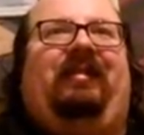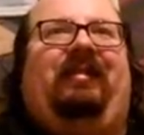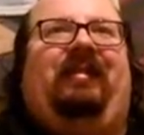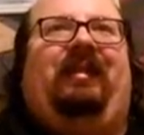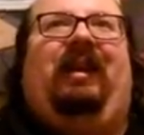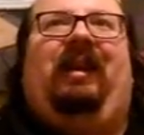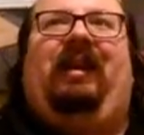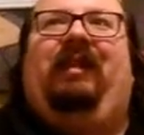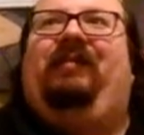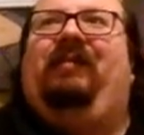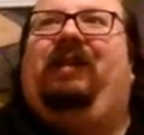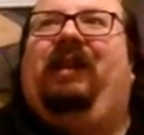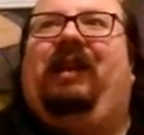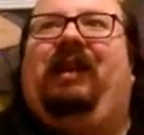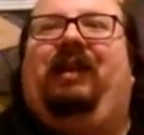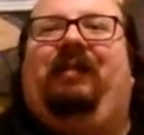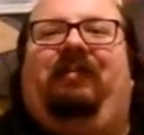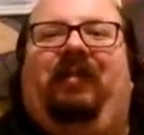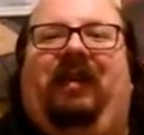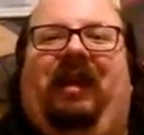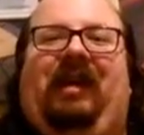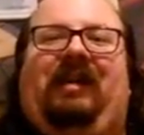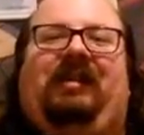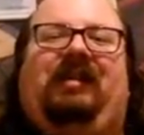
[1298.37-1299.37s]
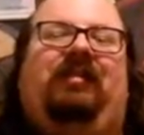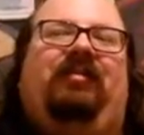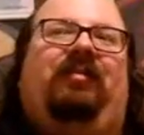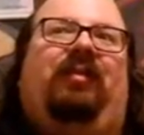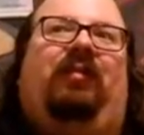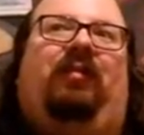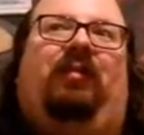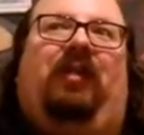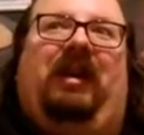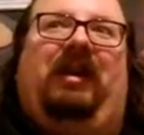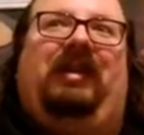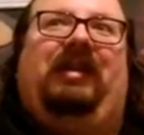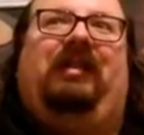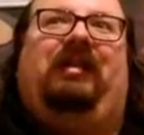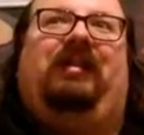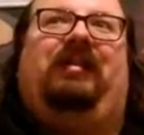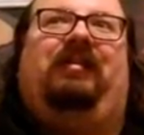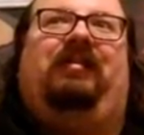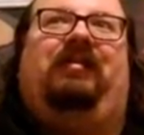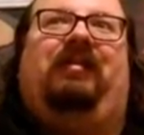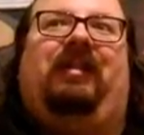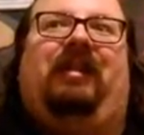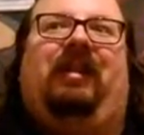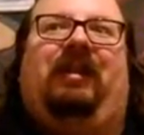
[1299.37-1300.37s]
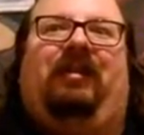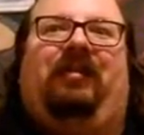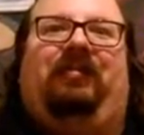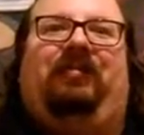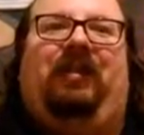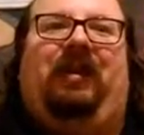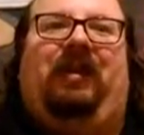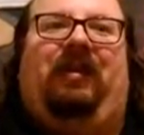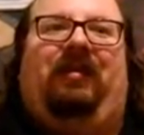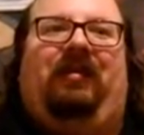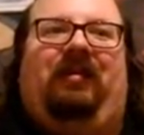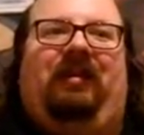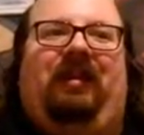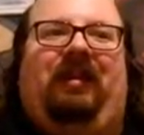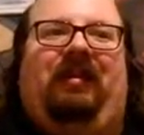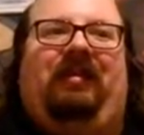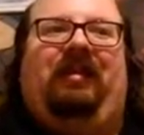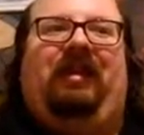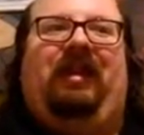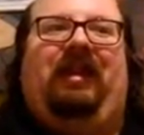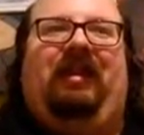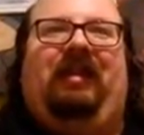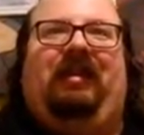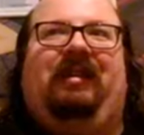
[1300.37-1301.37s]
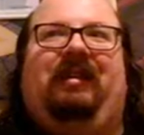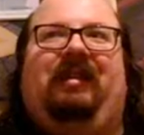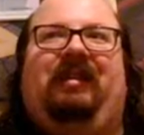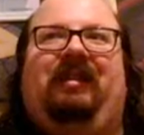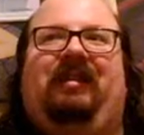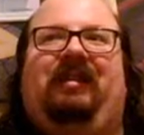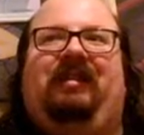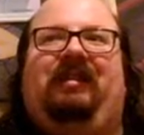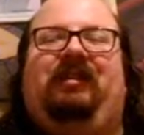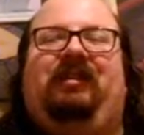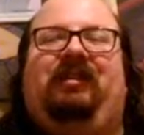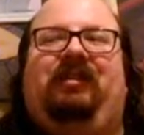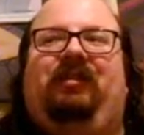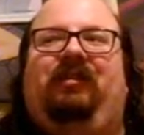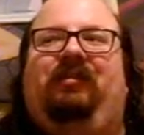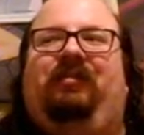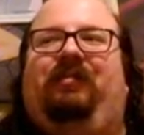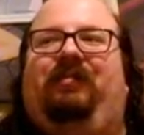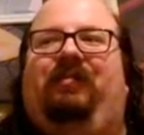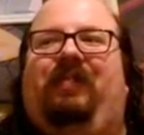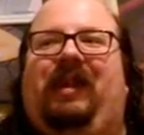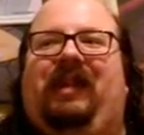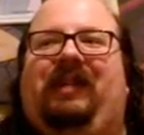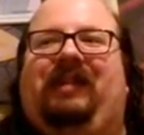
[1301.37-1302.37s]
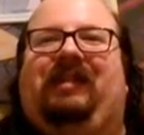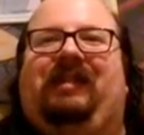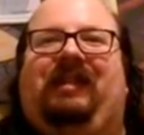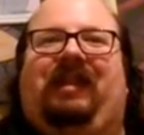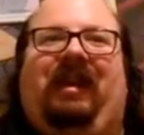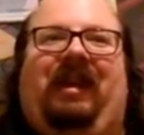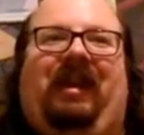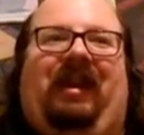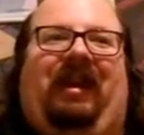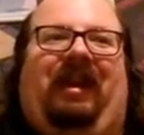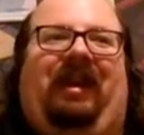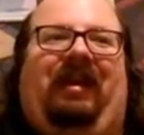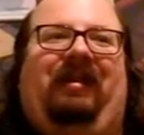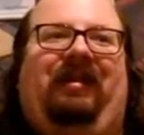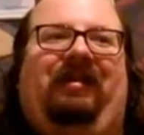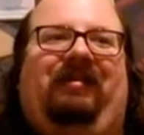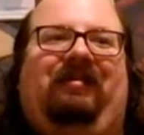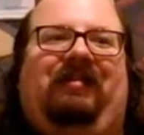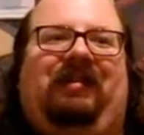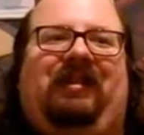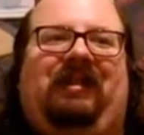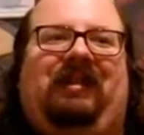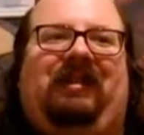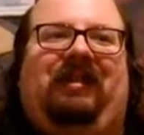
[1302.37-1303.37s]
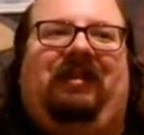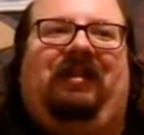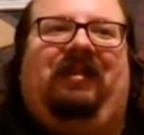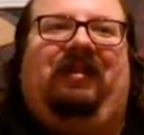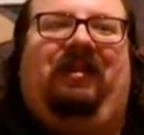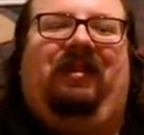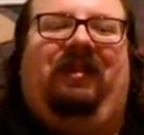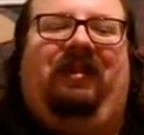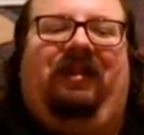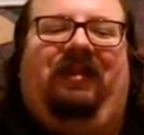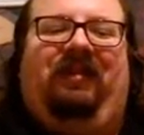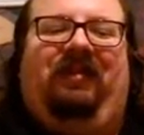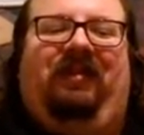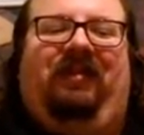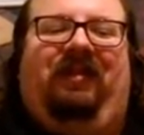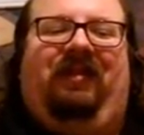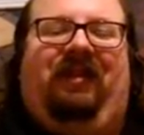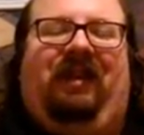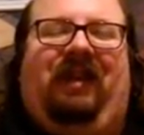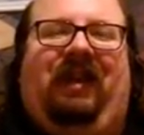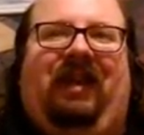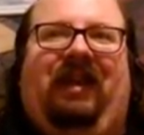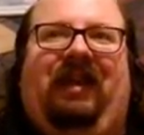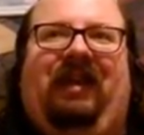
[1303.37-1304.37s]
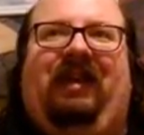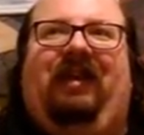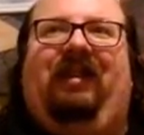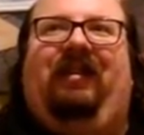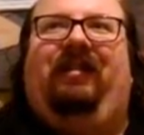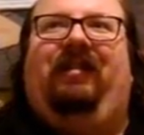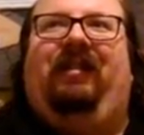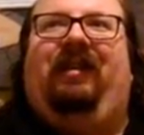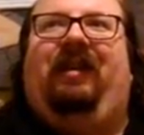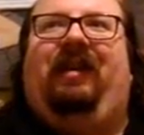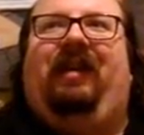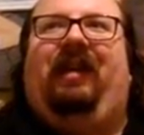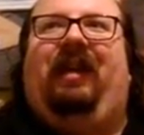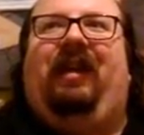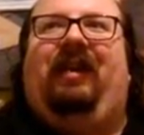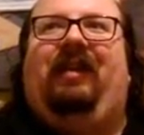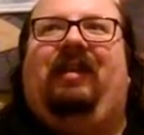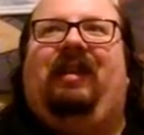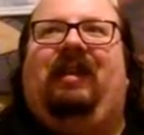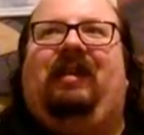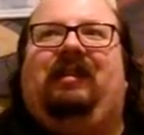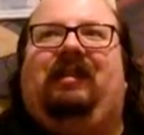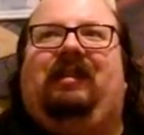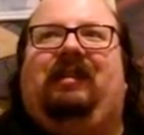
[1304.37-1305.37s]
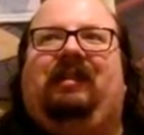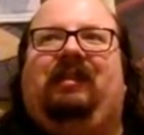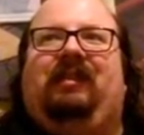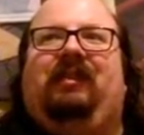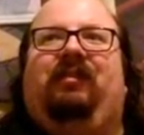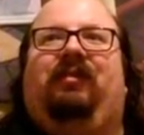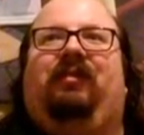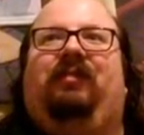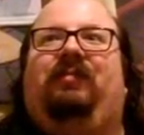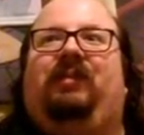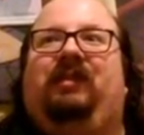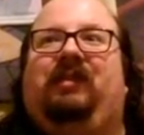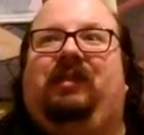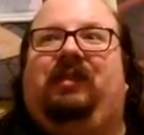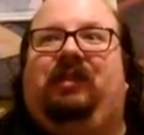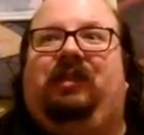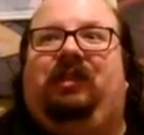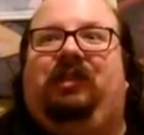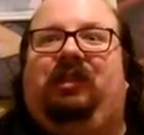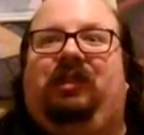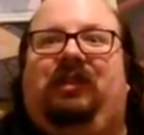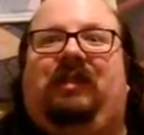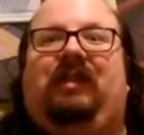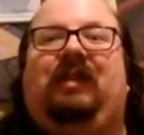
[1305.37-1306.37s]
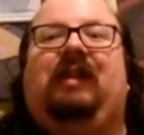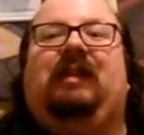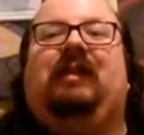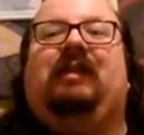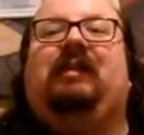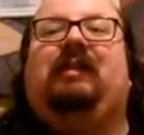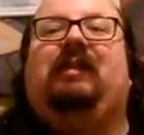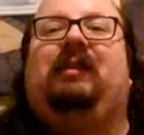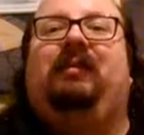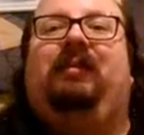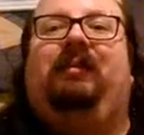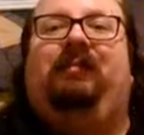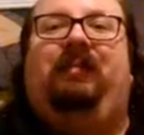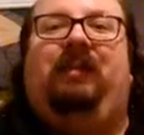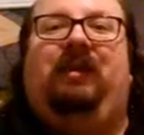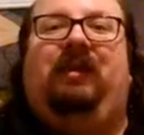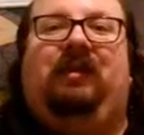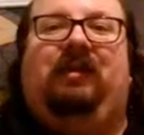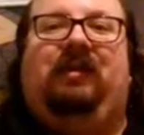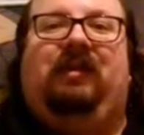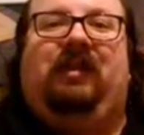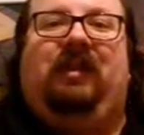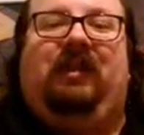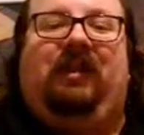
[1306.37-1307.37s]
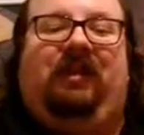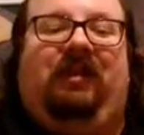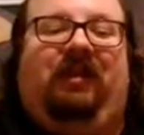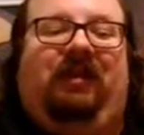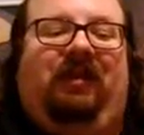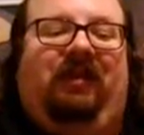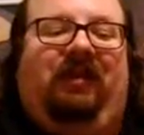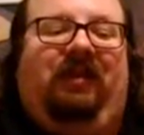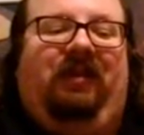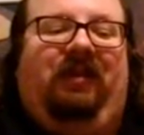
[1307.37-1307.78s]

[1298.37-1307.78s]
Not even getting Black 2 or White 2 would help you. You needed the two base games to really get it, and that's still abusing GTS, abusing